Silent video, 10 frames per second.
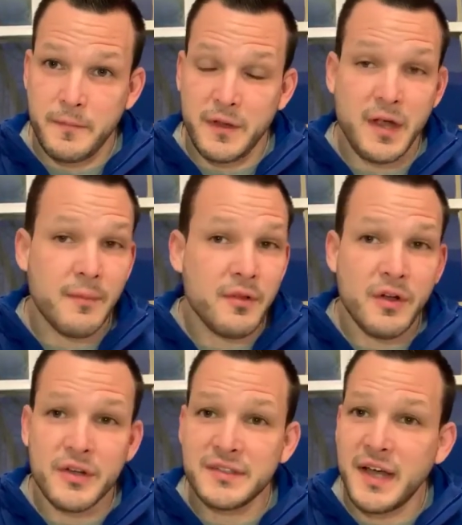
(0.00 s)
to come
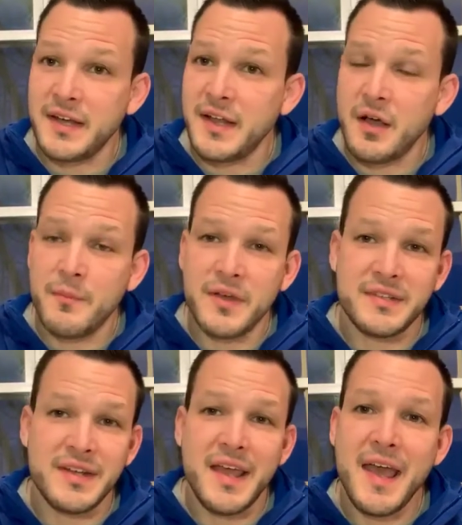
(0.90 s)
alongside and help us
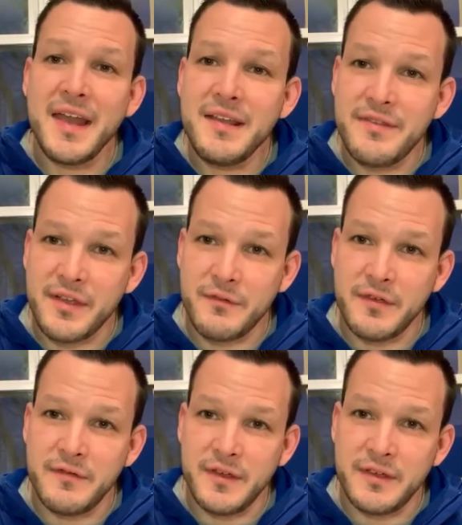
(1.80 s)
in anything we
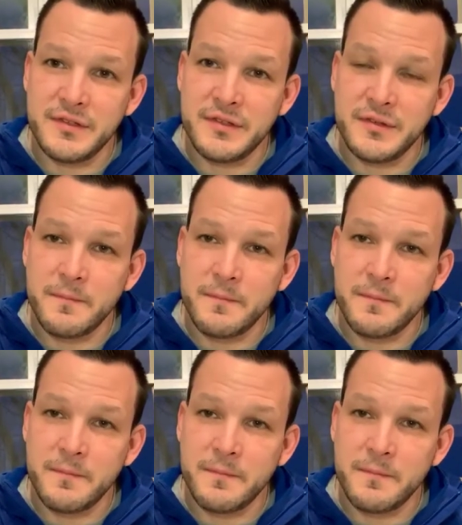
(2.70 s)
face,